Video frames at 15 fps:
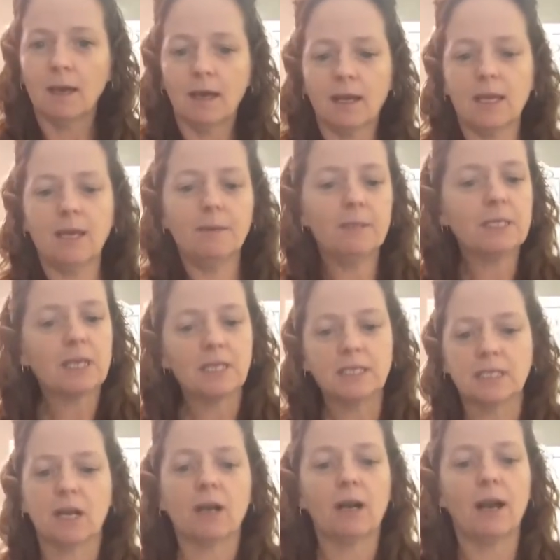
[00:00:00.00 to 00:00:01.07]
and he was
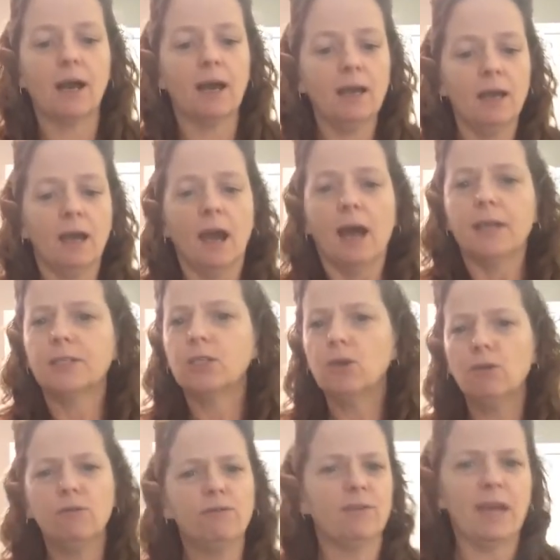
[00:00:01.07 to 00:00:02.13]
considered a
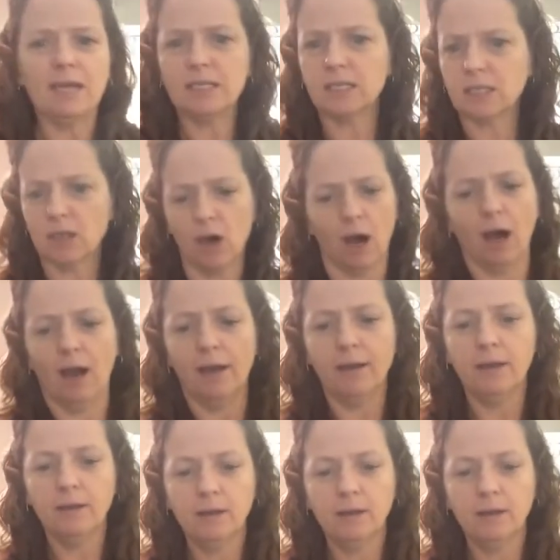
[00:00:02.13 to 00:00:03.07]
two-faced god.